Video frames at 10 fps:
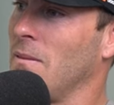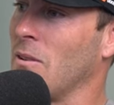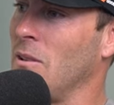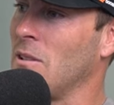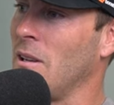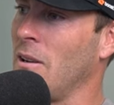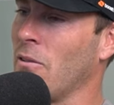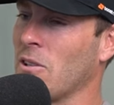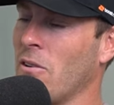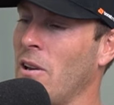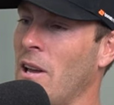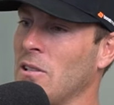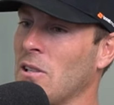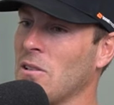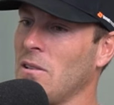for good say ever. So right now,
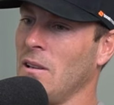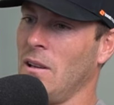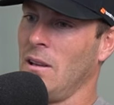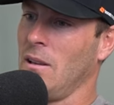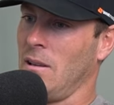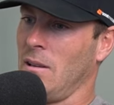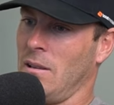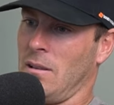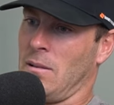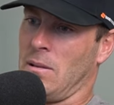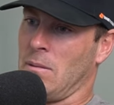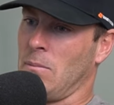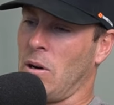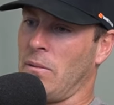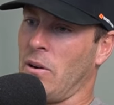just
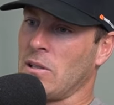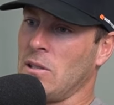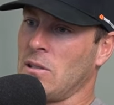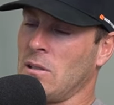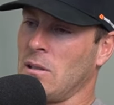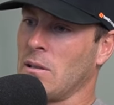my advice is to,